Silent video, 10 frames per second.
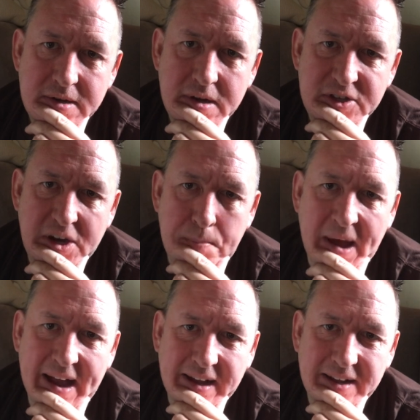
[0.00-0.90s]
Sit
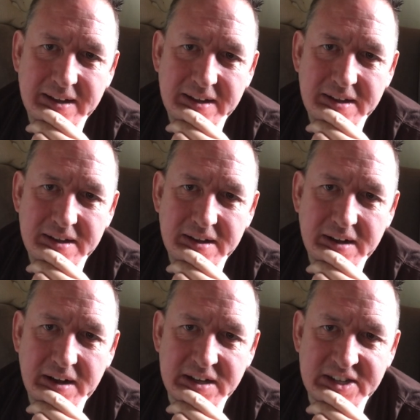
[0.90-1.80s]
back
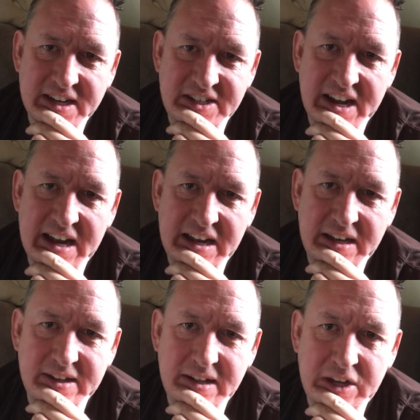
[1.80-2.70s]
as I tell
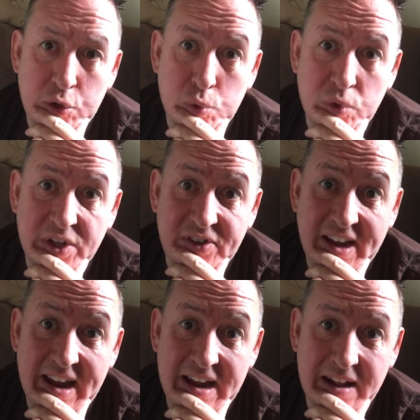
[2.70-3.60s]
you the
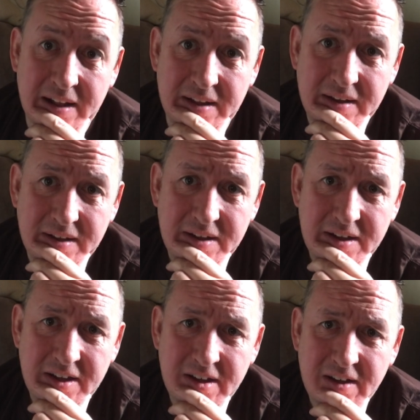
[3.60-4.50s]
tale
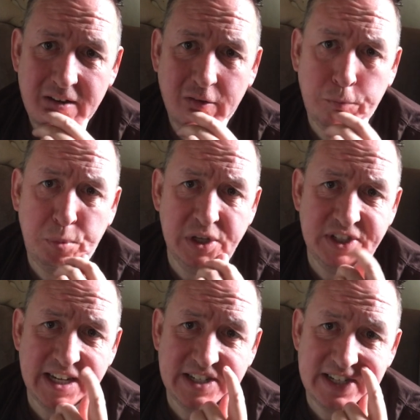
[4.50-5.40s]
of
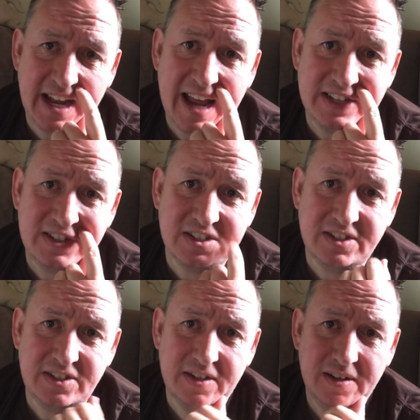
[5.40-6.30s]
Princess
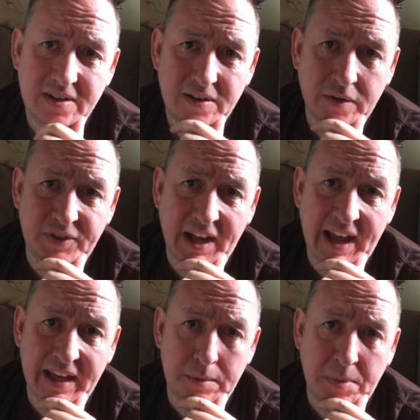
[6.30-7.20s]
Nest of
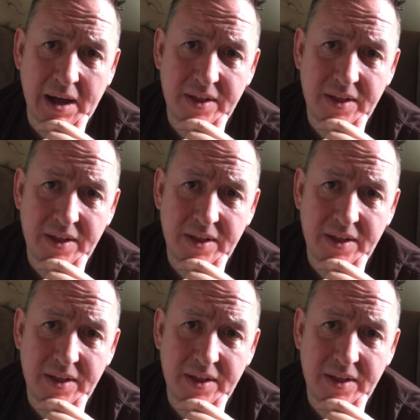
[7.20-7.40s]
Deheubarth.